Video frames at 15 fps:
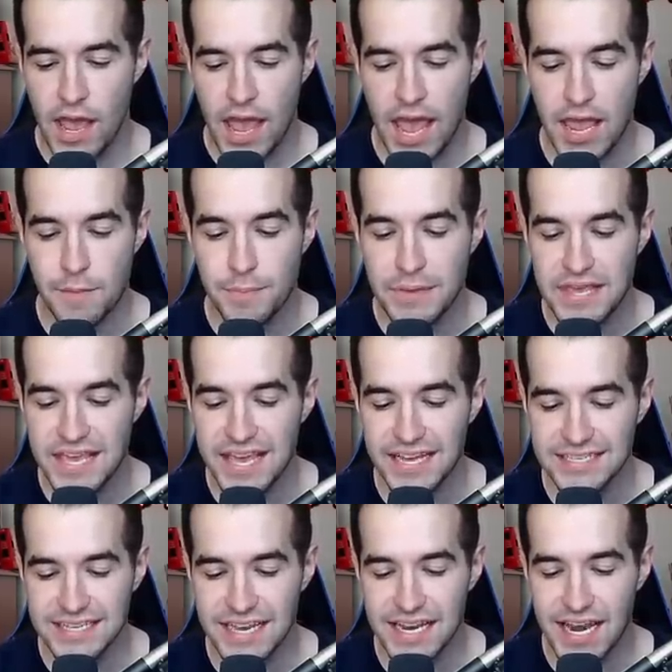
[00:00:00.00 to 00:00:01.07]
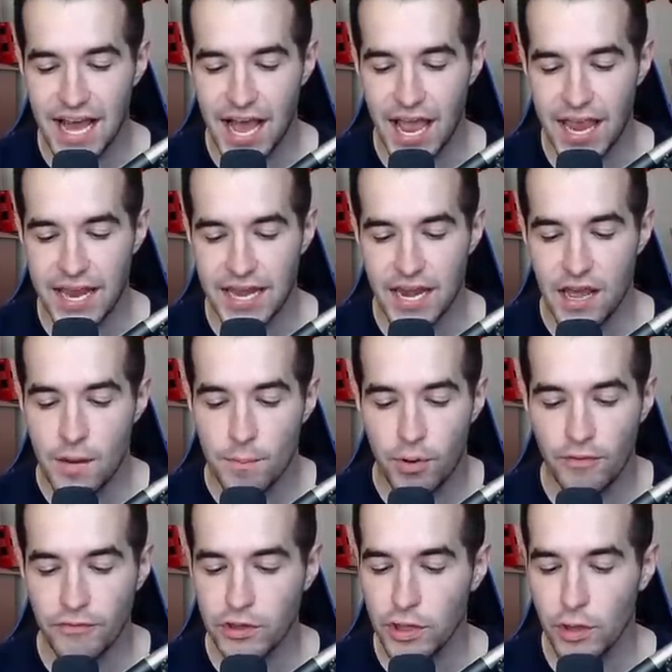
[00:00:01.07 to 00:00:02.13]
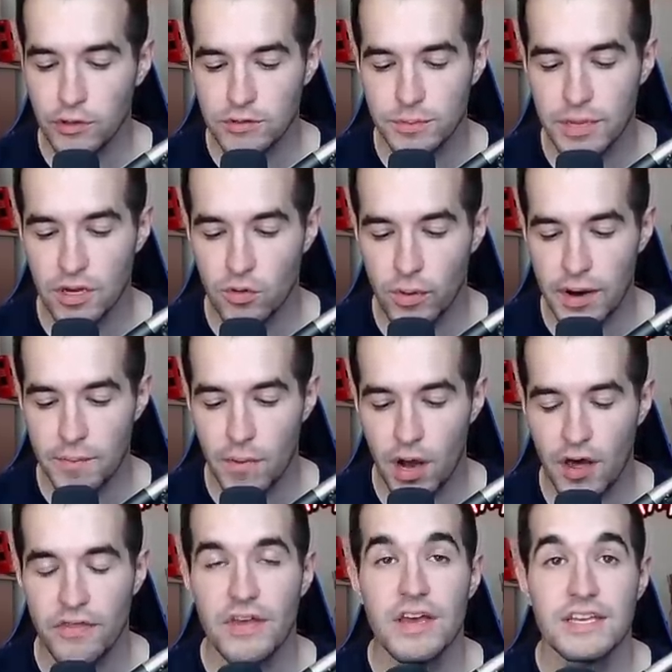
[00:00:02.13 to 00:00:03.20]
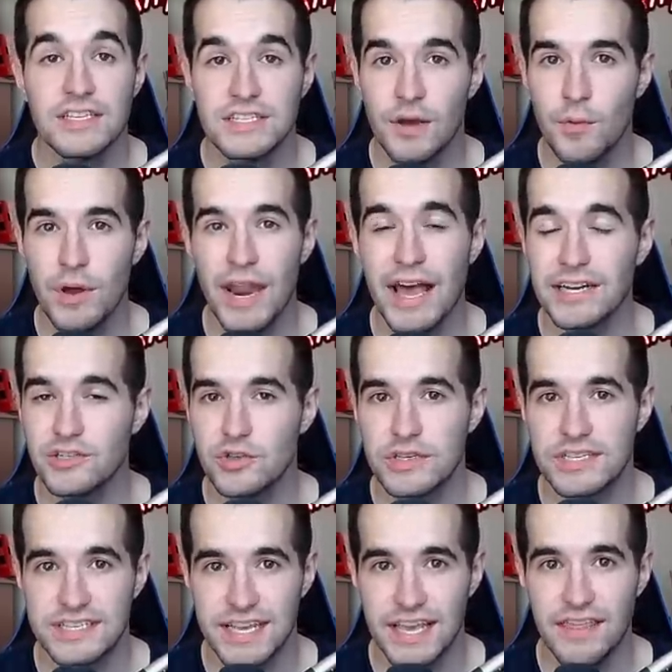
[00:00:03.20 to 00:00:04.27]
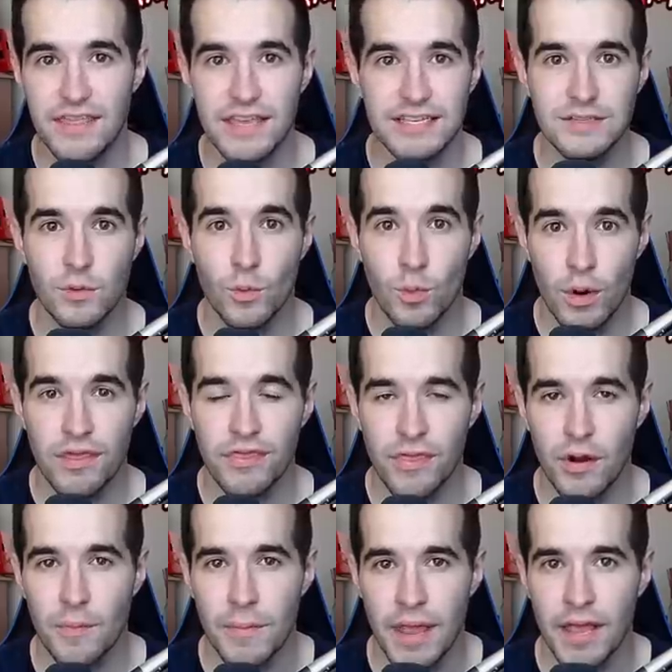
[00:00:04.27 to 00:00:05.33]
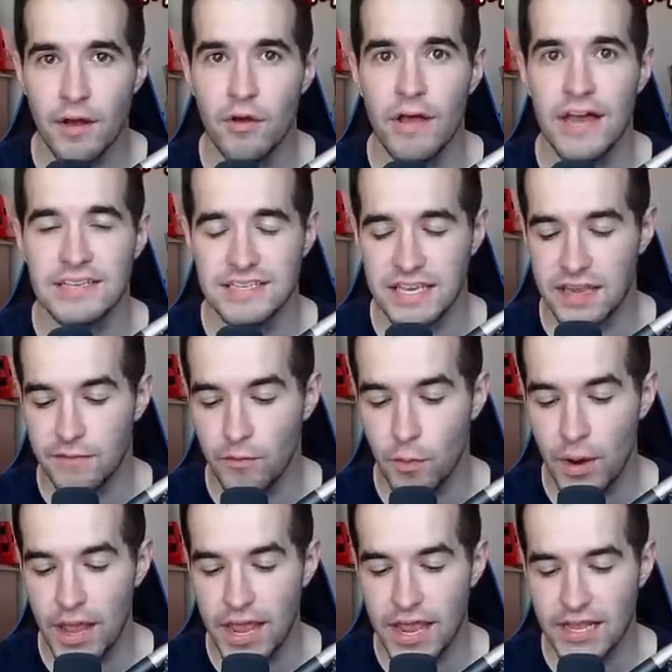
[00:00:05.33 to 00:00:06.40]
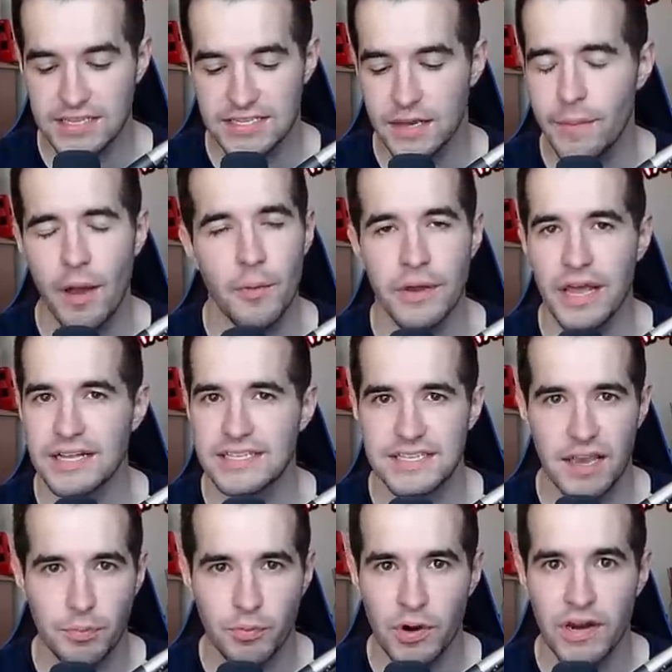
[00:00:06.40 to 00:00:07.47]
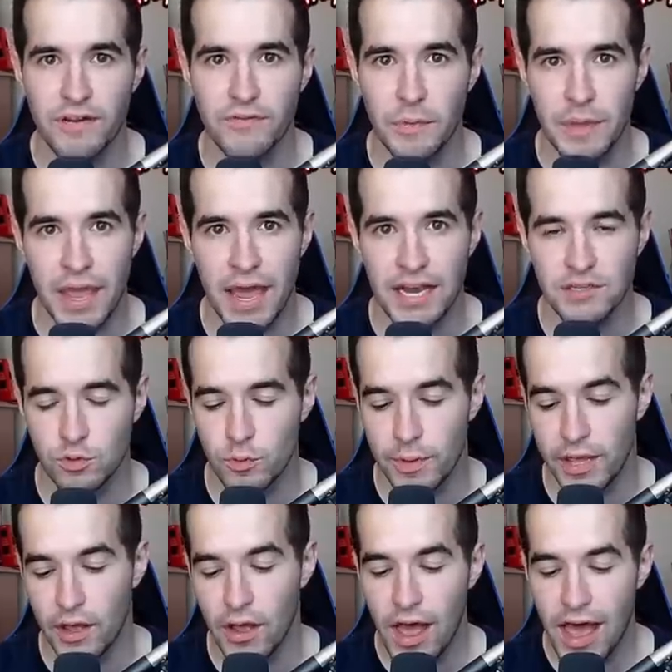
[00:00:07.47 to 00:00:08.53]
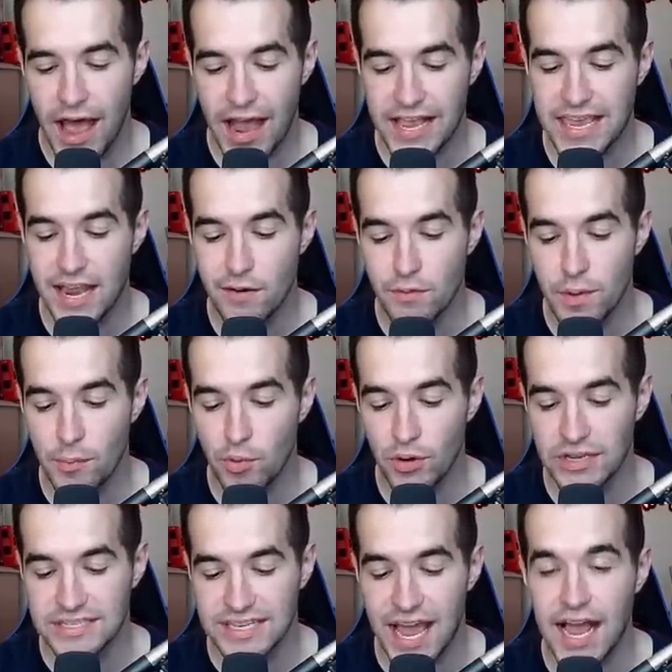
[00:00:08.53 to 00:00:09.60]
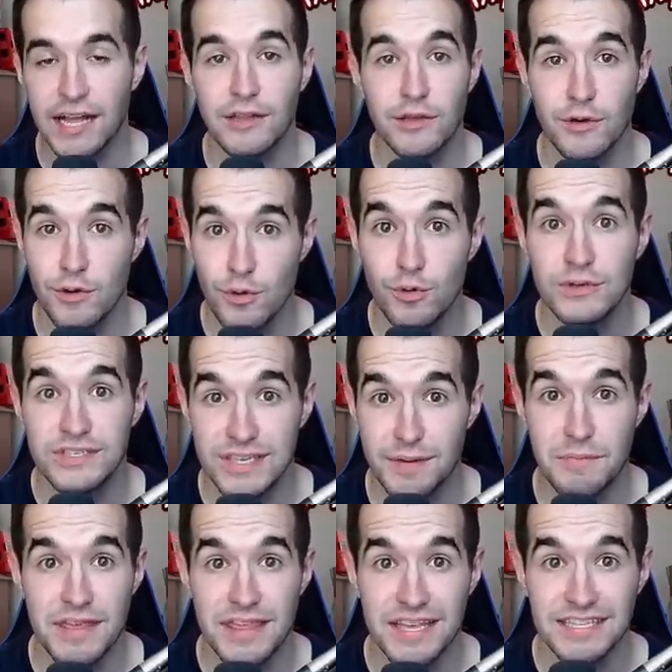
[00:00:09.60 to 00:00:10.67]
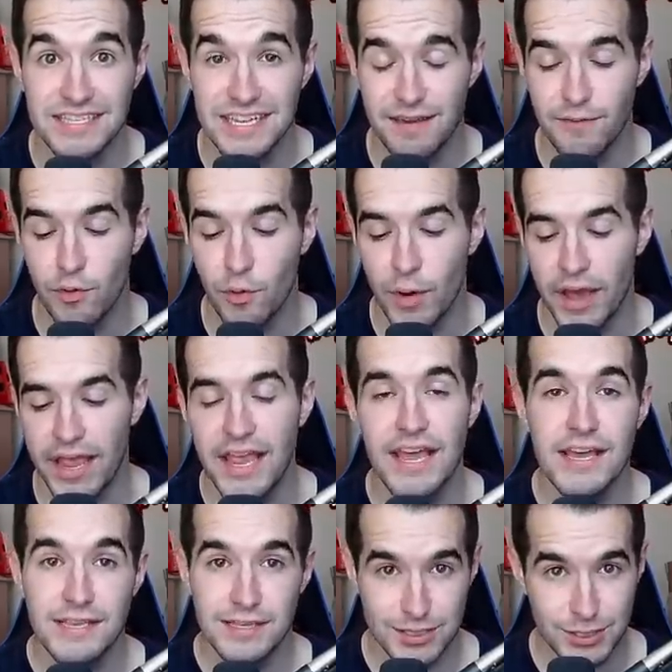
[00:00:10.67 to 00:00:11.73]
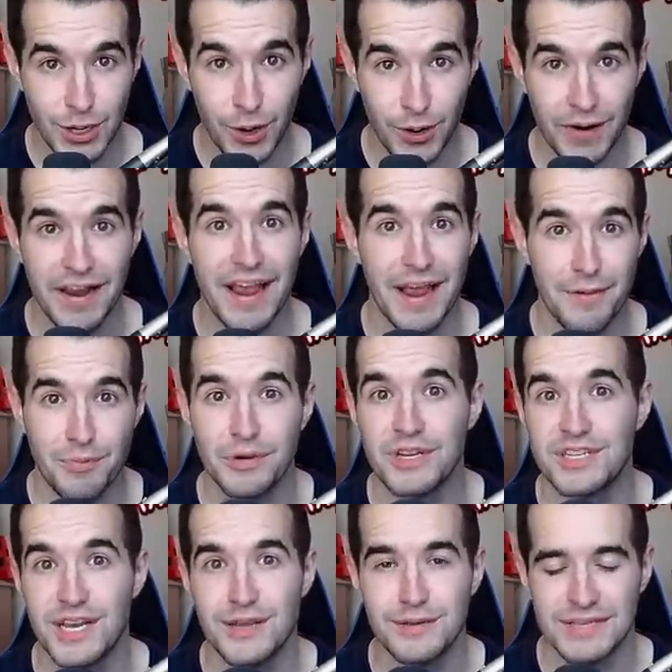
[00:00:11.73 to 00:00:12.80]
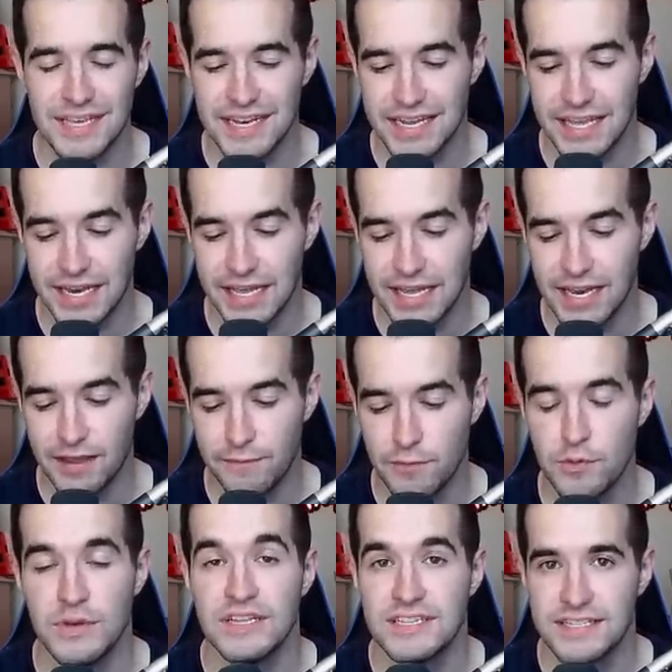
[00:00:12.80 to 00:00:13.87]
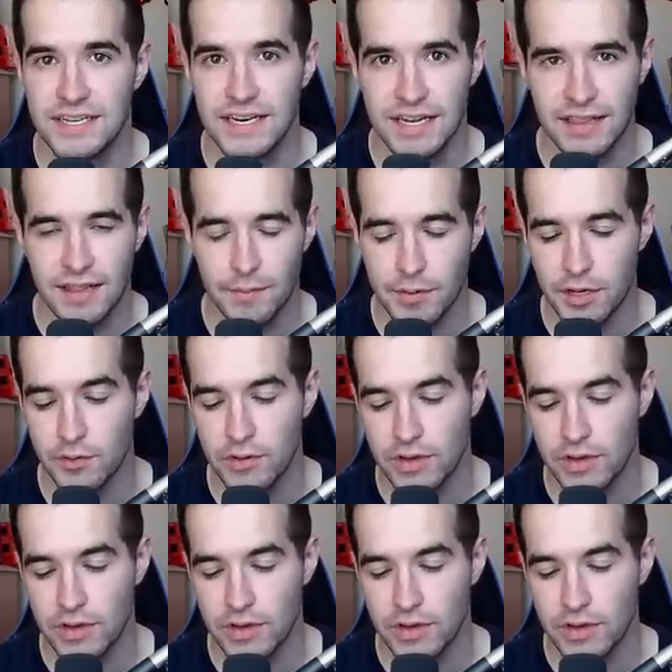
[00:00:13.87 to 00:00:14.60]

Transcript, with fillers: a PSA 9 Perfectly Ultimate Great Moth. Someone actually sent this with their mail as a giveaway, and somehow it got separated from the actual mail. I can't remember exactly who sent me this to give away. Sorry, I appreciate you sending it in. If you did send it in, let me know in the